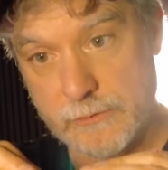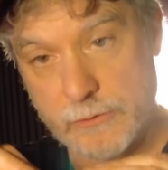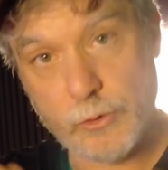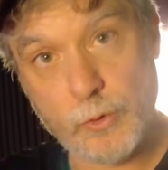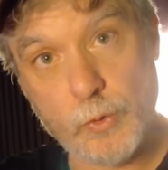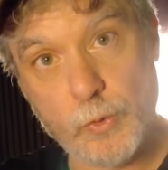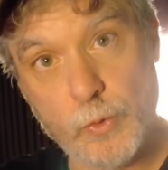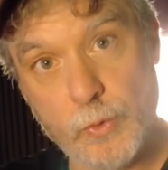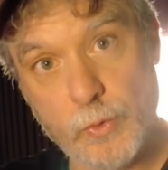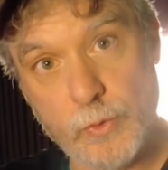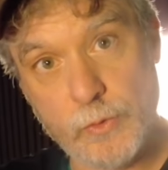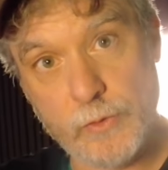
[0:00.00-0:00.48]

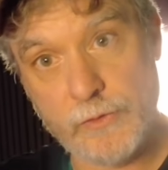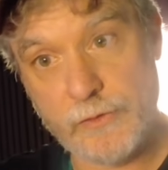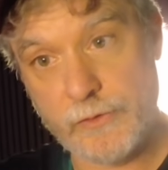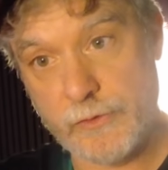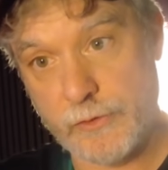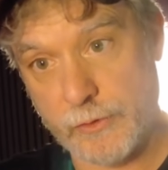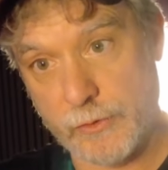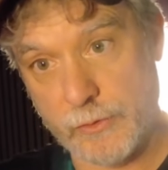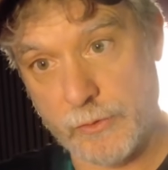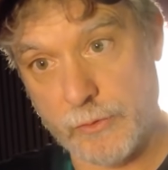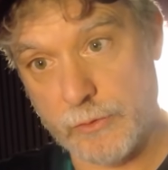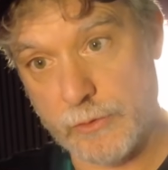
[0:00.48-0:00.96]
tools
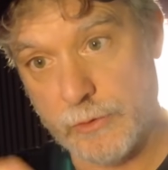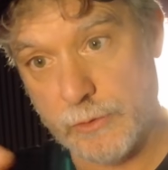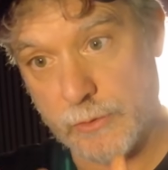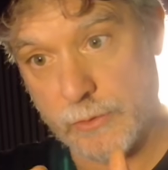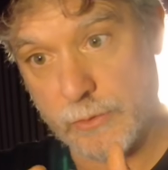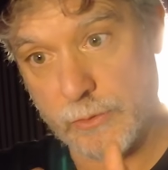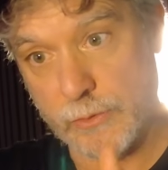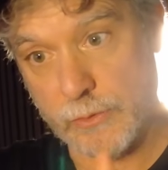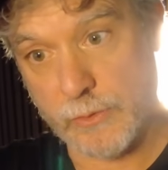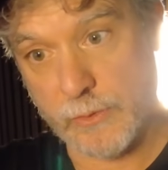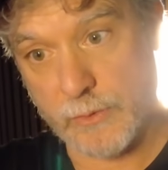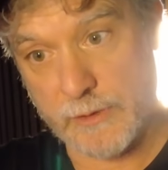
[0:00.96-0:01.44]
to
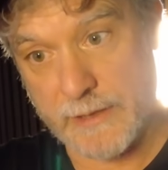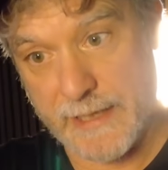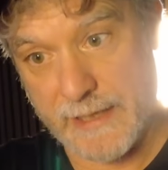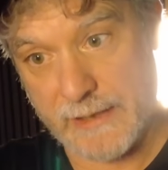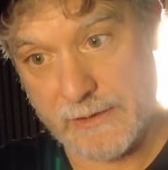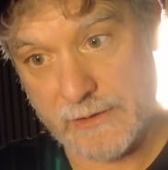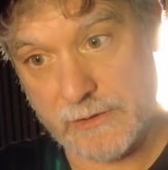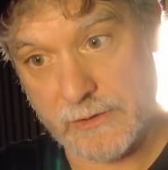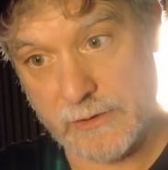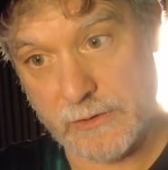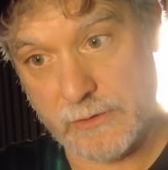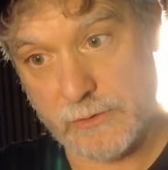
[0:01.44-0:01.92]
do
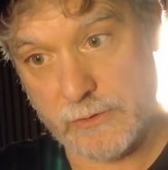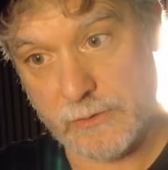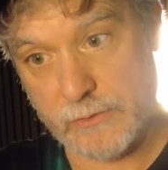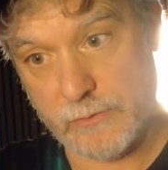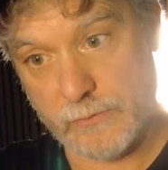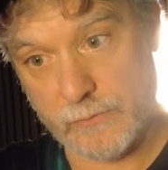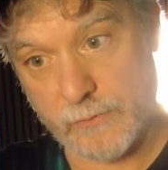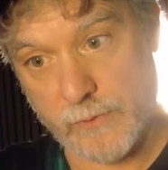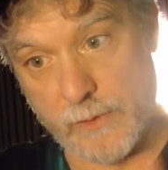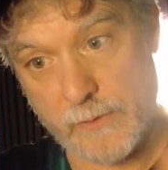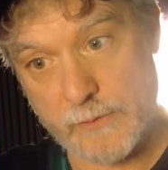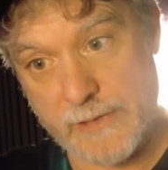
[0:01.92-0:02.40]
get
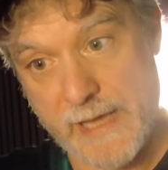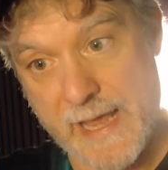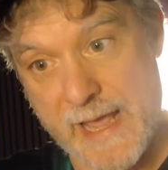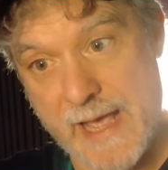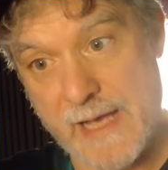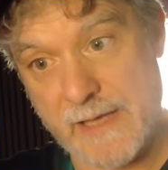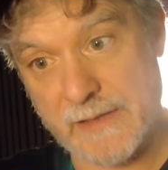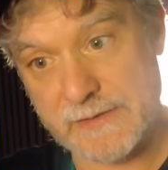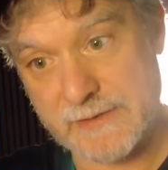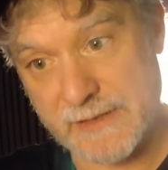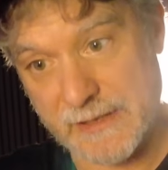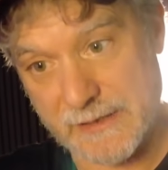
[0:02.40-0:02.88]

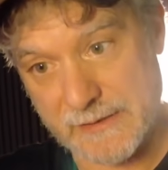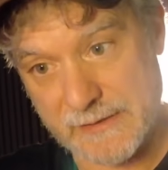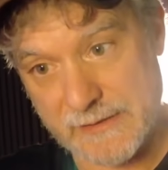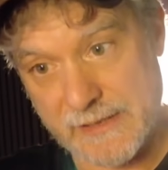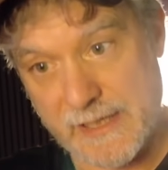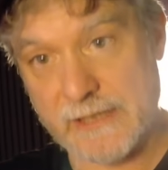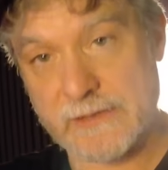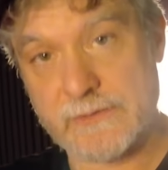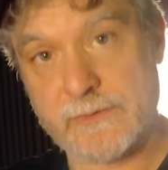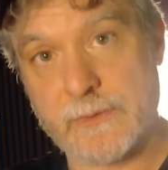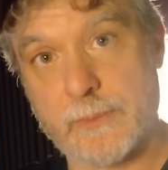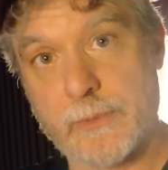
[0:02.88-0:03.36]
task, get
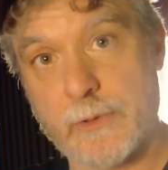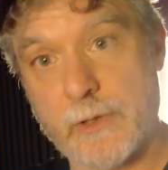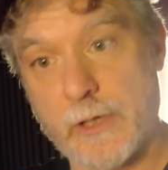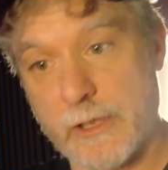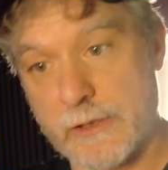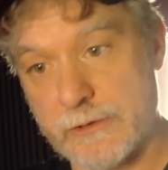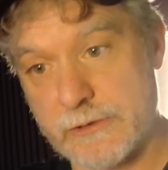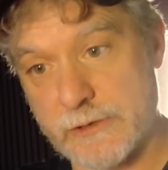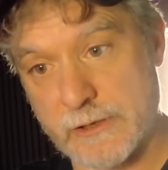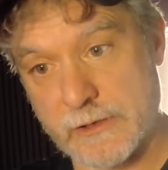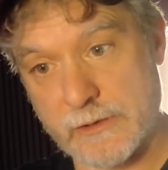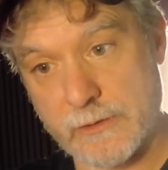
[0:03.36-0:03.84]
task for
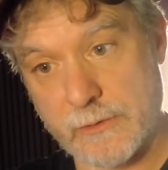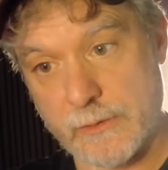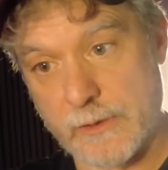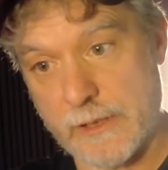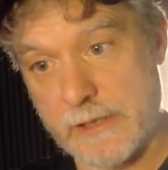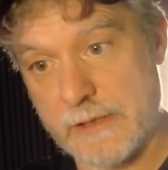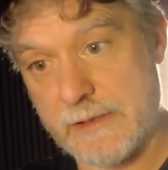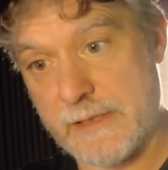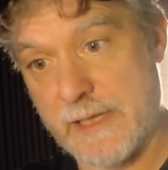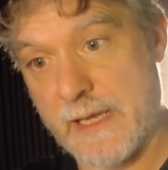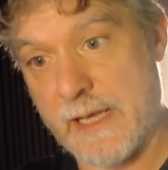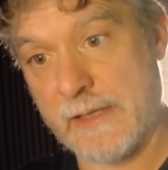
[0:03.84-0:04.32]
project,
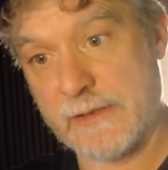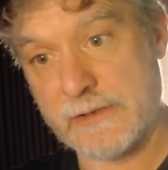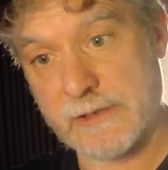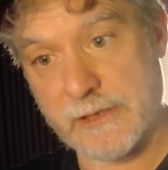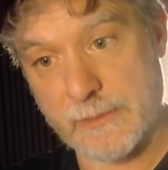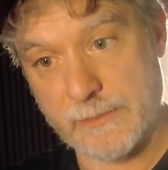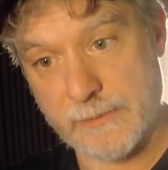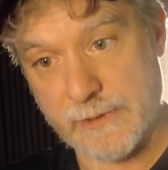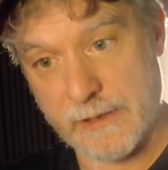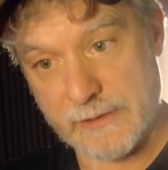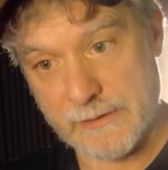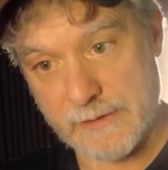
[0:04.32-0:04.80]
create task,
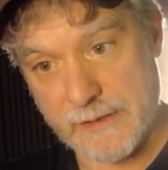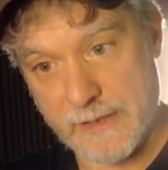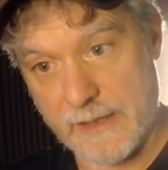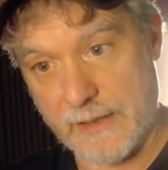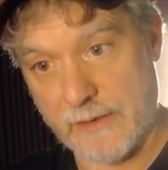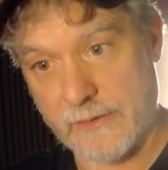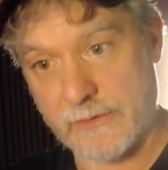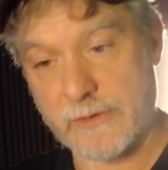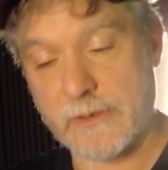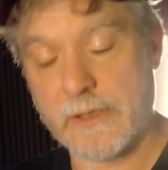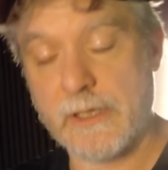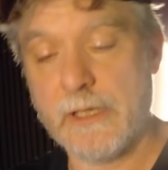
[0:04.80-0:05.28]
update
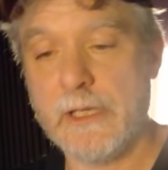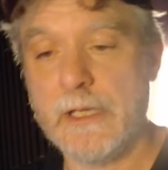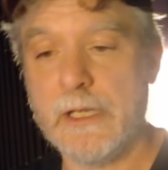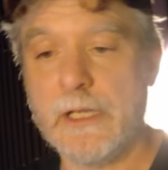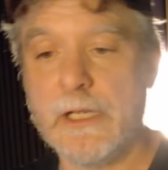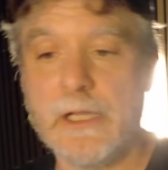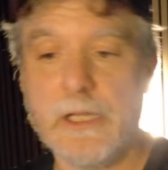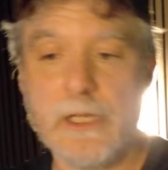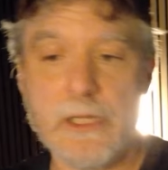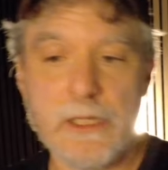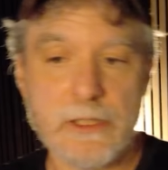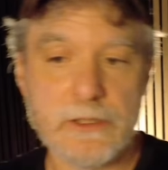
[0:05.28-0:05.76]
task.
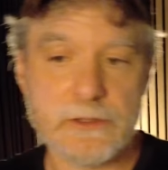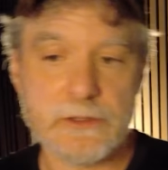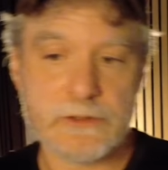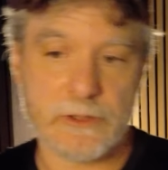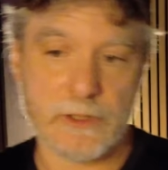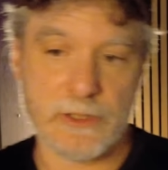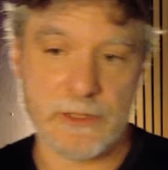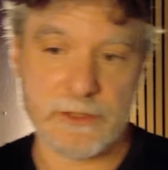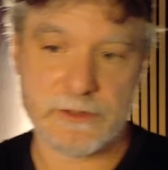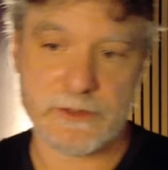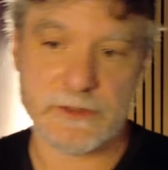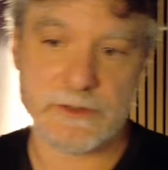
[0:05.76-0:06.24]
So
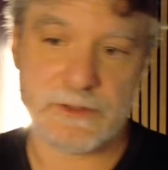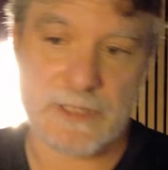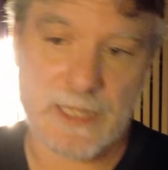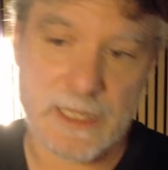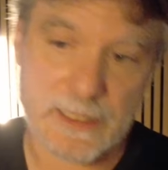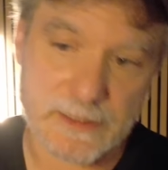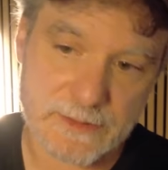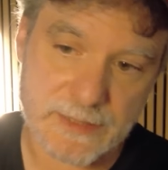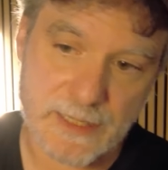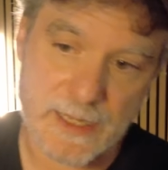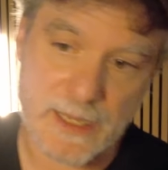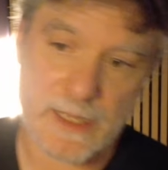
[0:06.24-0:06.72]
this is
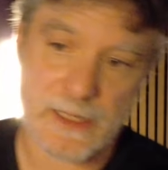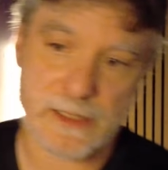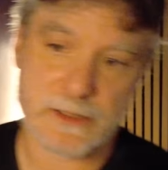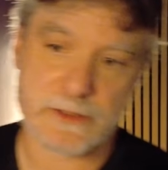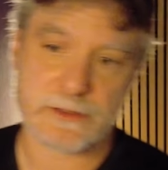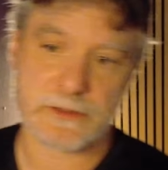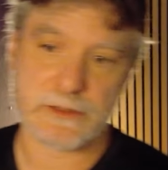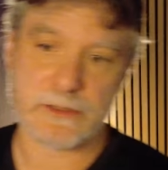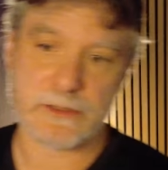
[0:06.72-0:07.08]
get task.